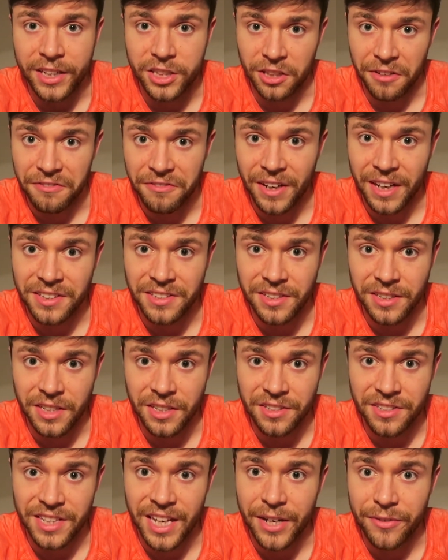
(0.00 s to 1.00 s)
because I
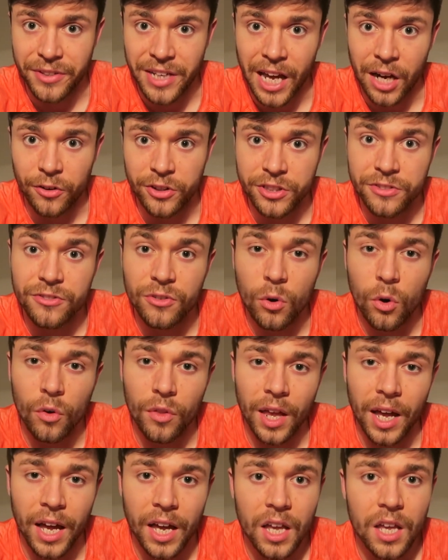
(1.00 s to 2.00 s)
fasted and saved calories
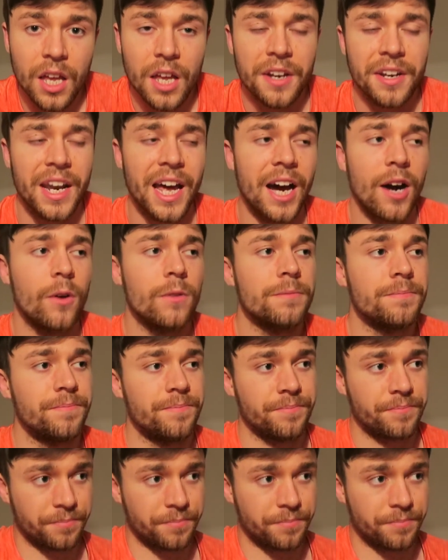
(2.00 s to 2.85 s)
for that. Now